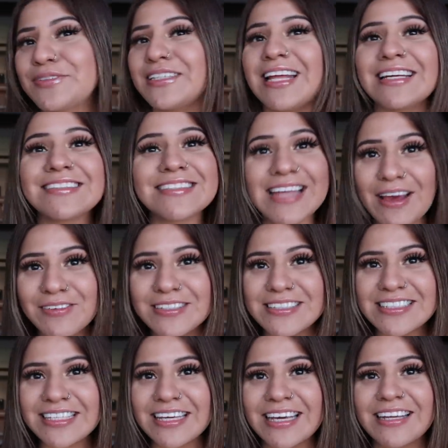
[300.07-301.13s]
for like
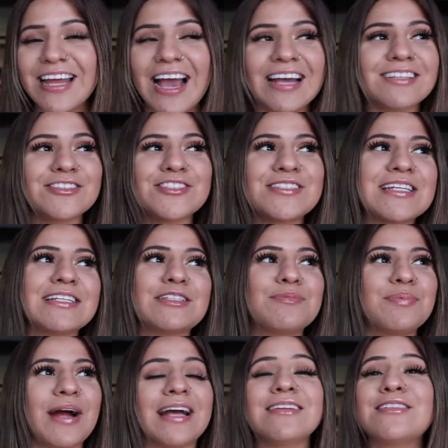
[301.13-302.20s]
17. I just think the
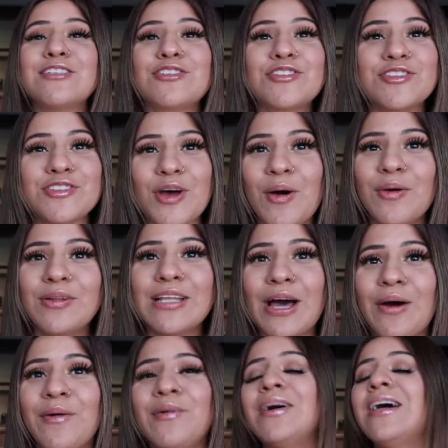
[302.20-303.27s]
price is so
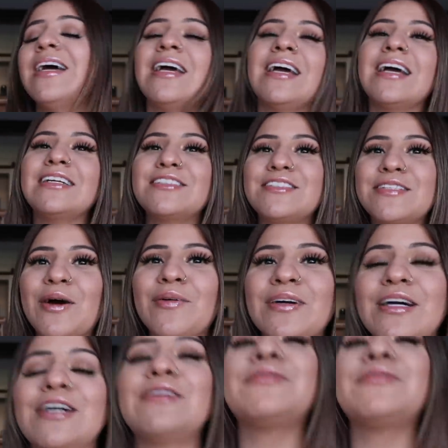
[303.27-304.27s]
low and so good